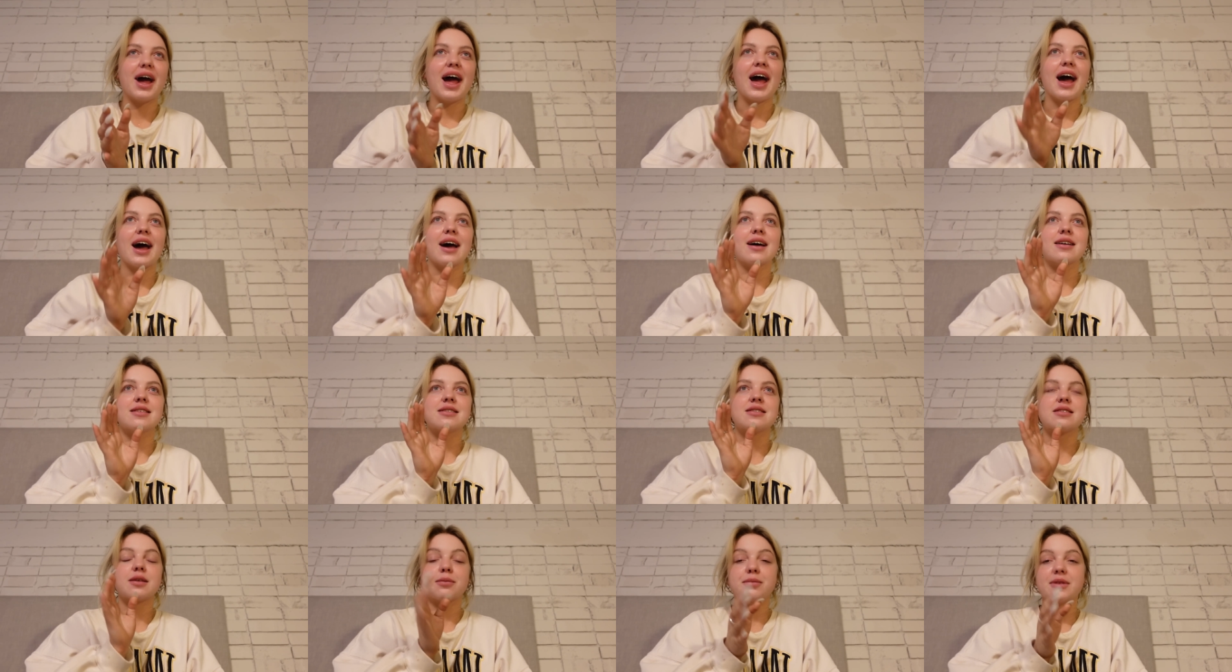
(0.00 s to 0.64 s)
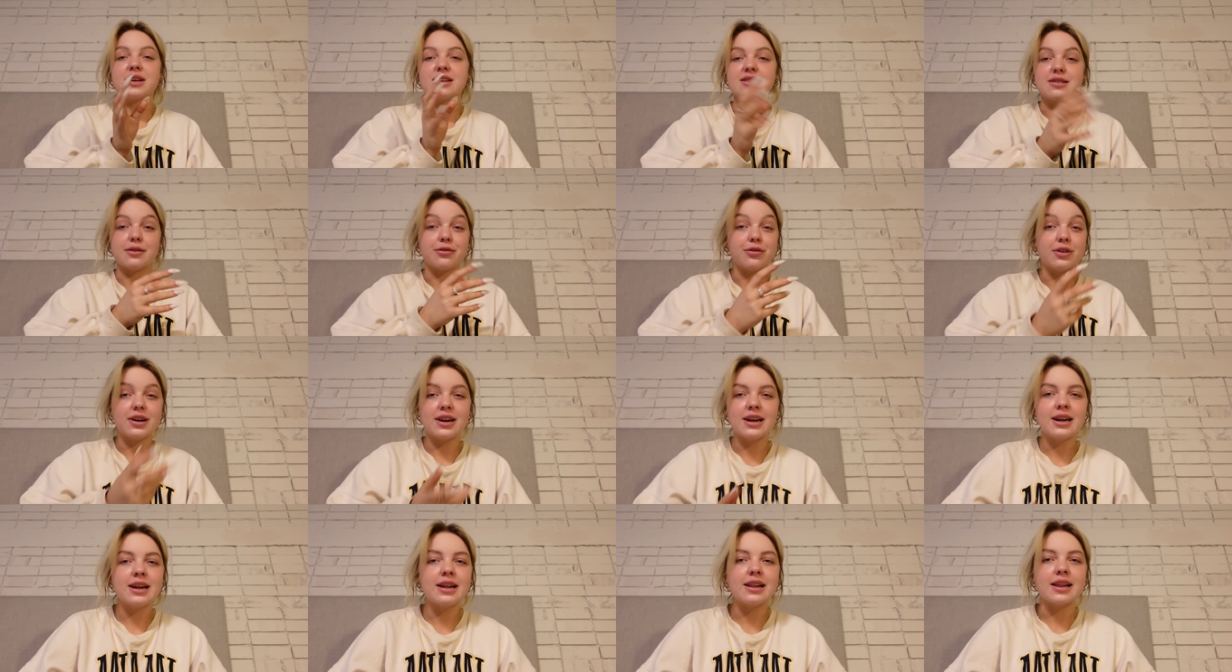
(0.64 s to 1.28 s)
has something
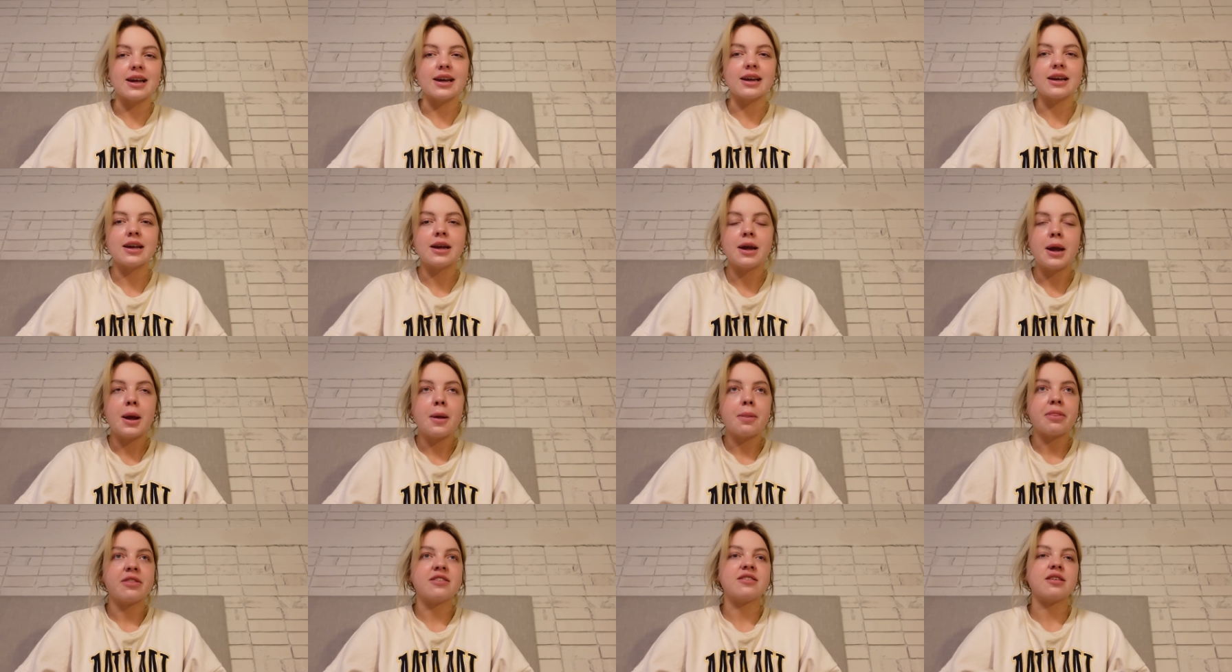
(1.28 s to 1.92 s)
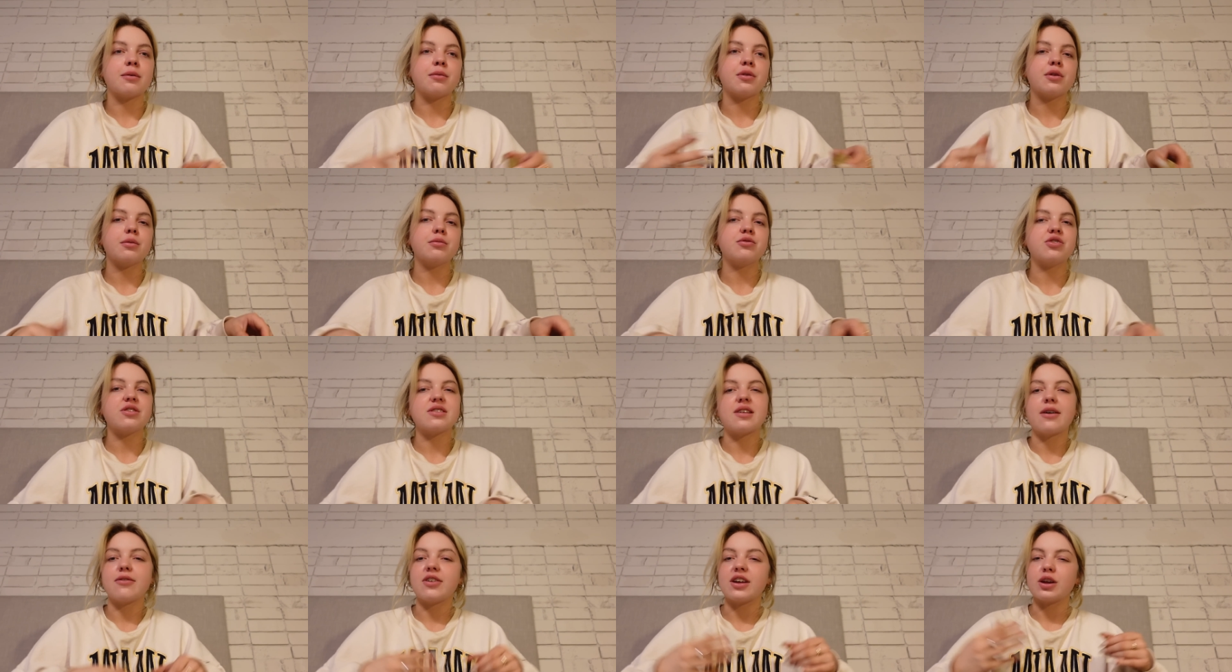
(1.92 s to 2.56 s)
different in it. Like some of them
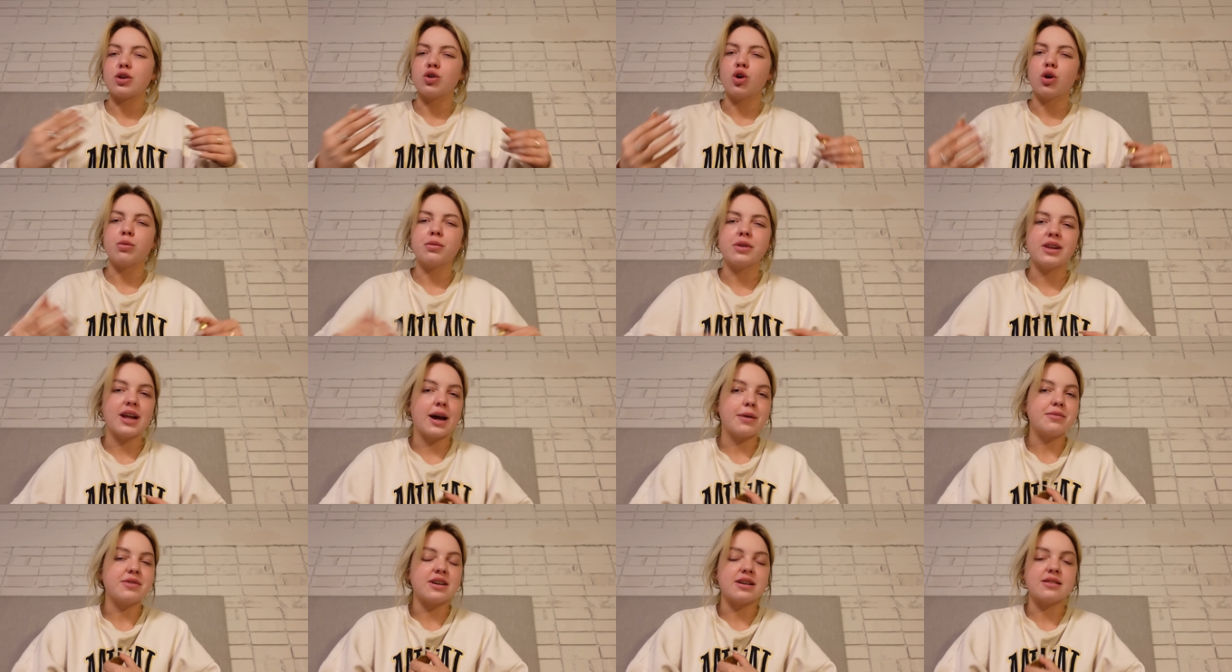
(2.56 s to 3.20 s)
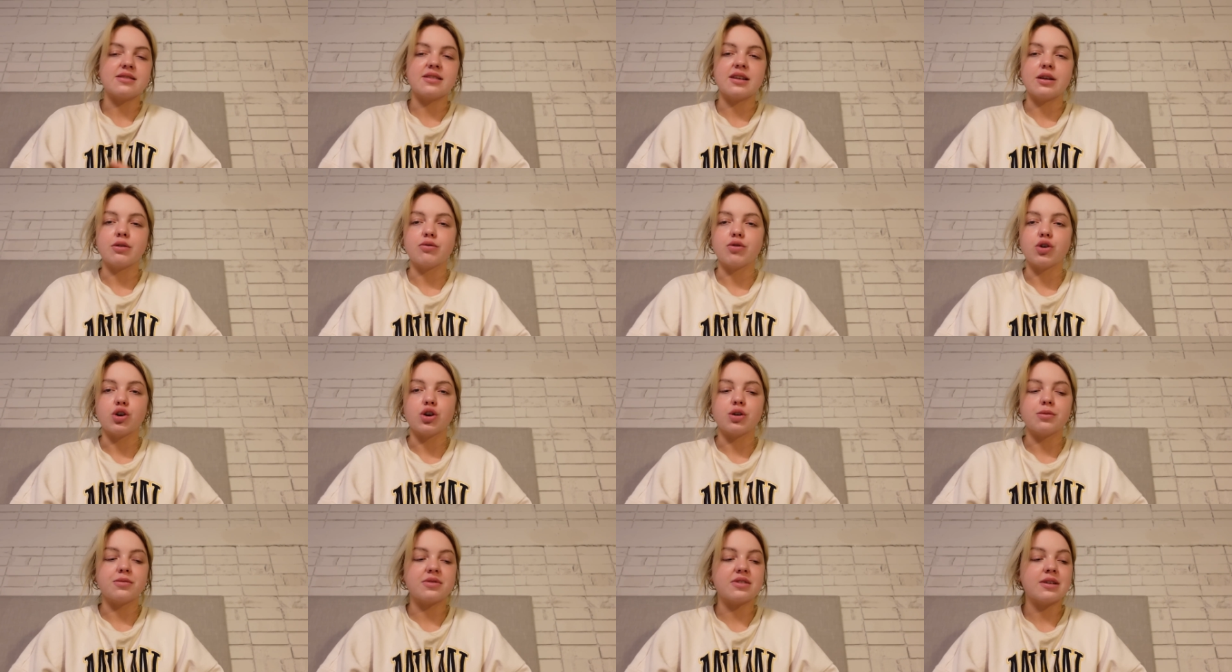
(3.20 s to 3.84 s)
just have like normal lap dancing
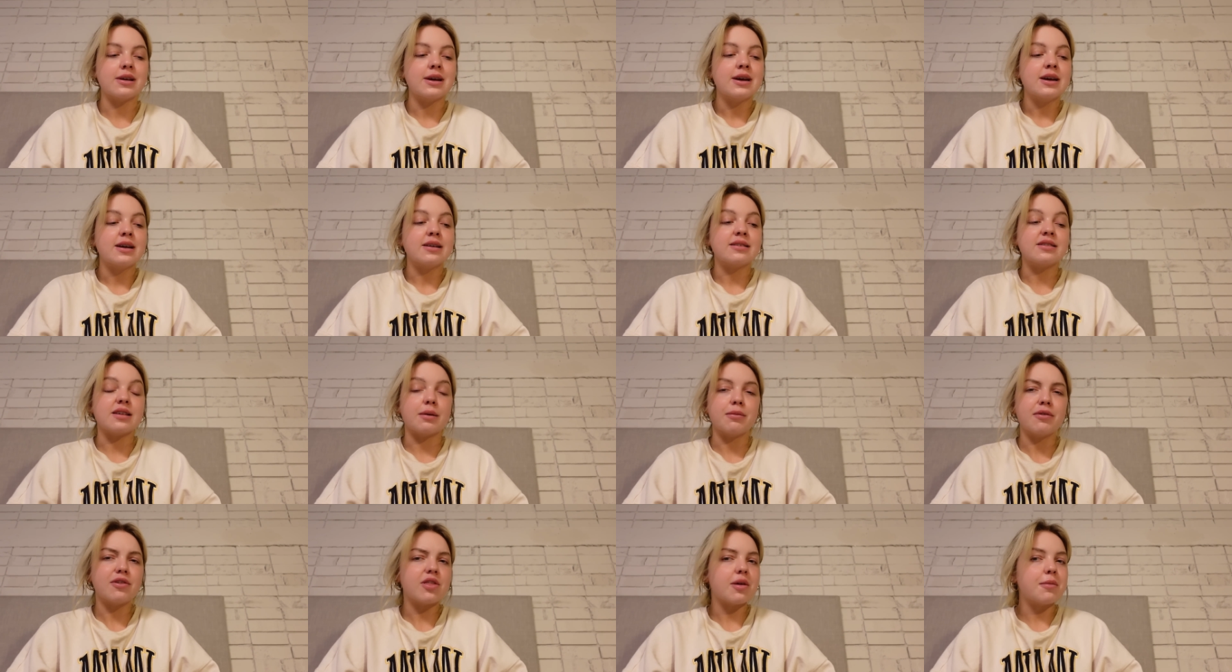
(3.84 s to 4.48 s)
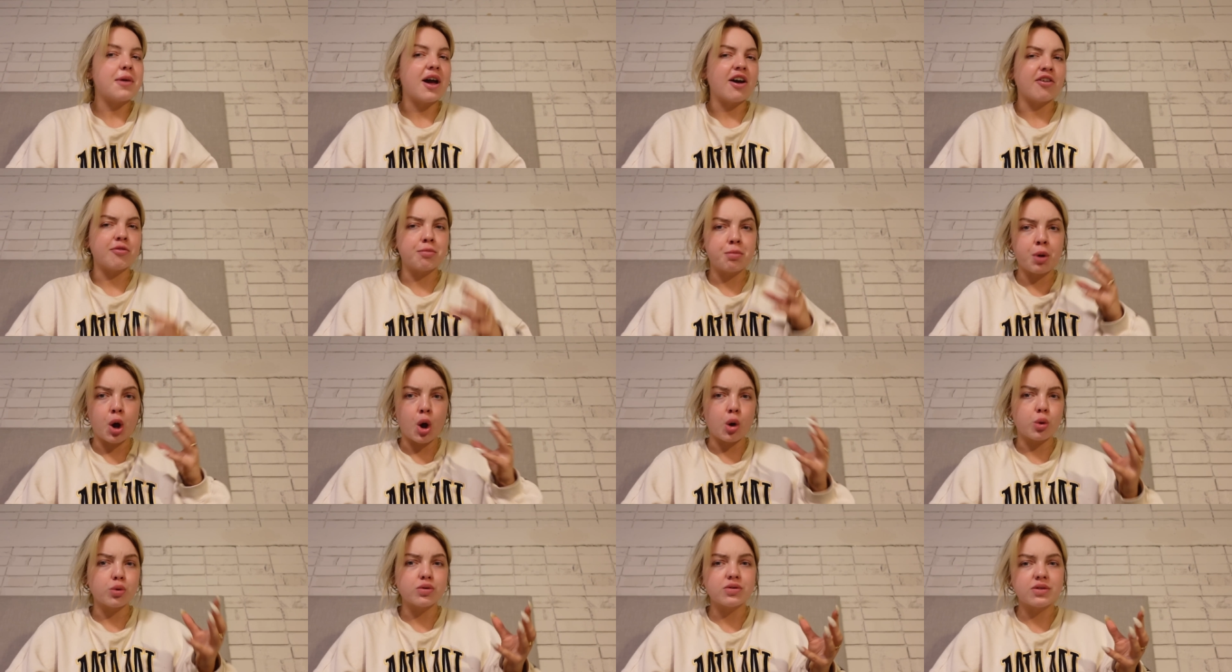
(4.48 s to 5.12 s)
rooms. Some of them have
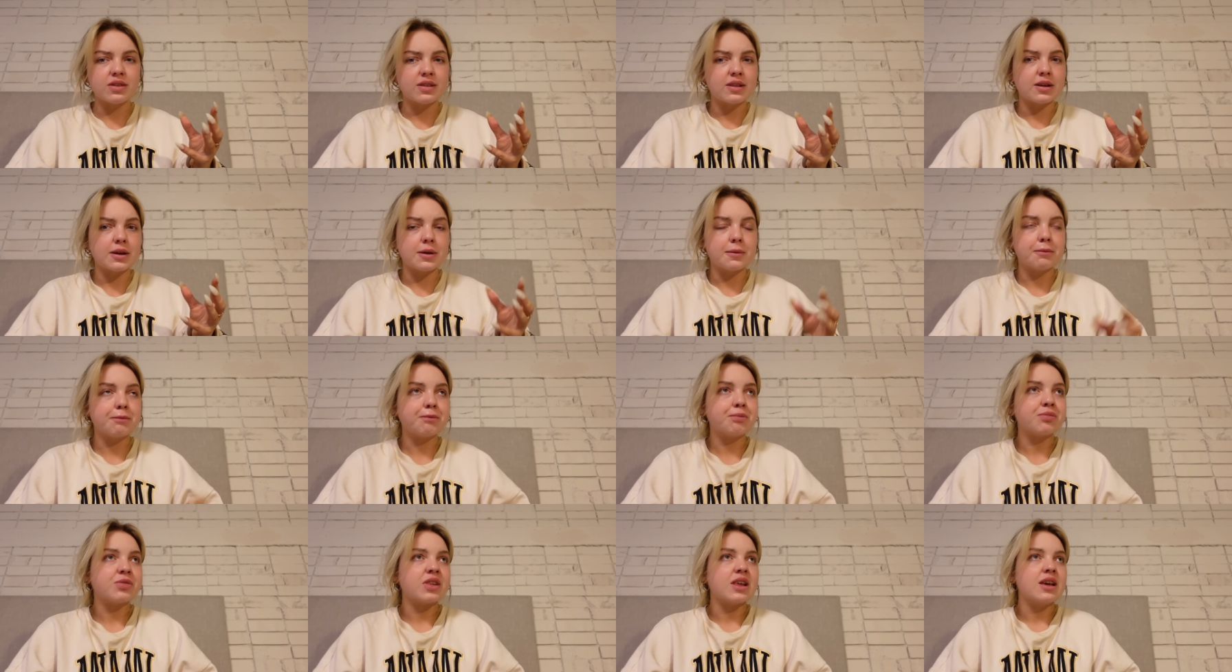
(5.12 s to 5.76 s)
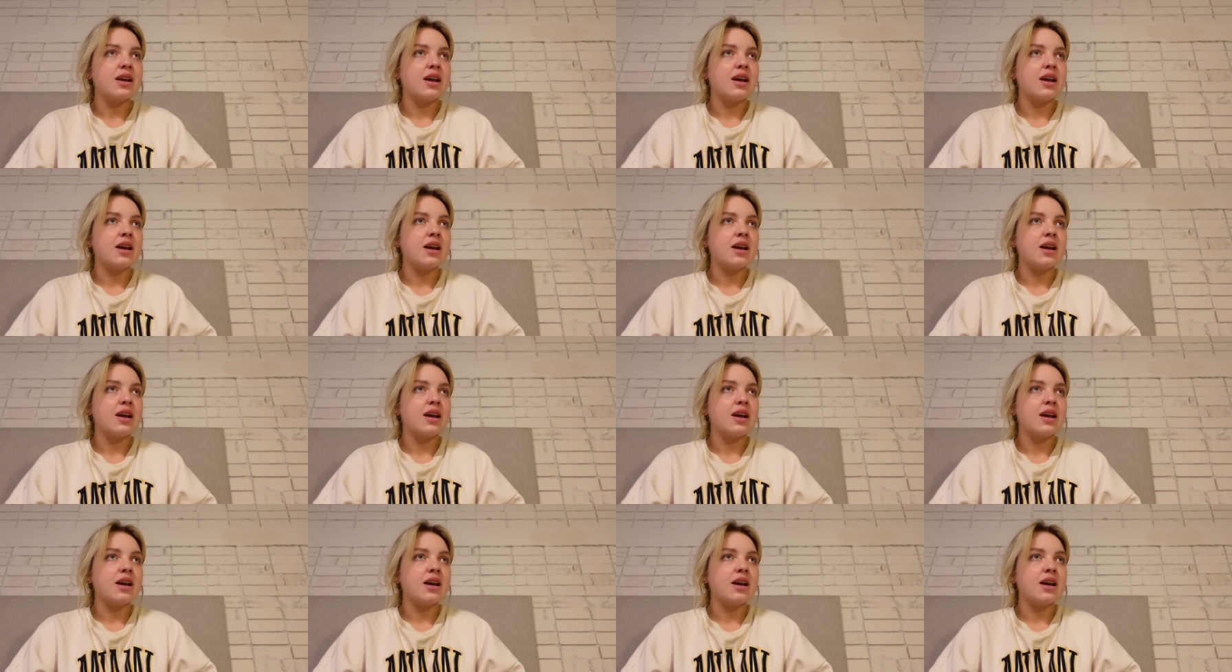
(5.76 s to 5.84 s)
poles in them.